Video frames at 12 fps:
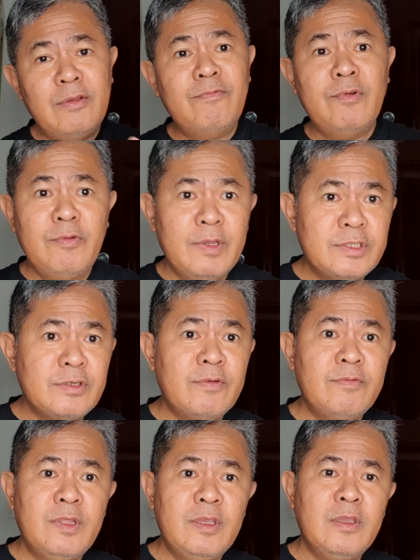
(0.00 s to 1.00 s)
Influencer
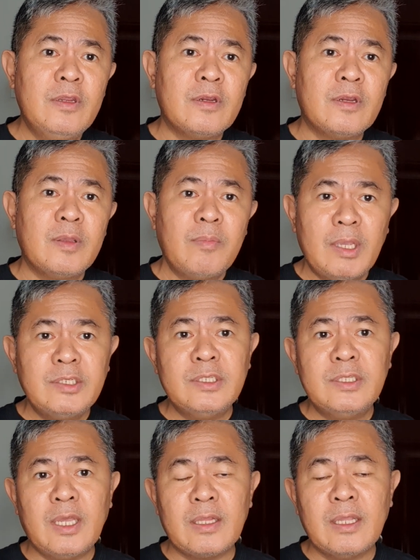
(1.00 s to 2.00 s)
of the Year.
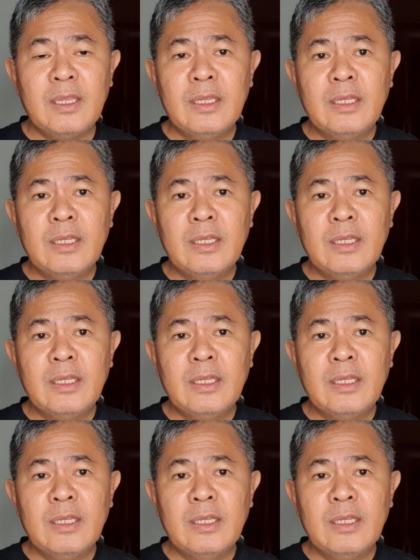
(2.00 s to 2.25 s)
Imagine that.